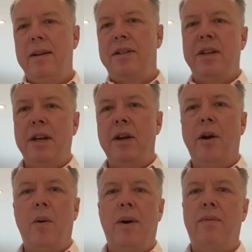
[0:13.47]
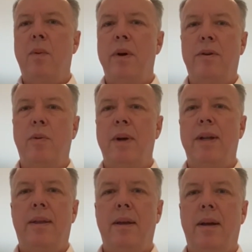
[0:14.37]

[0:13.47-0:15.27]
a CEO I've worked with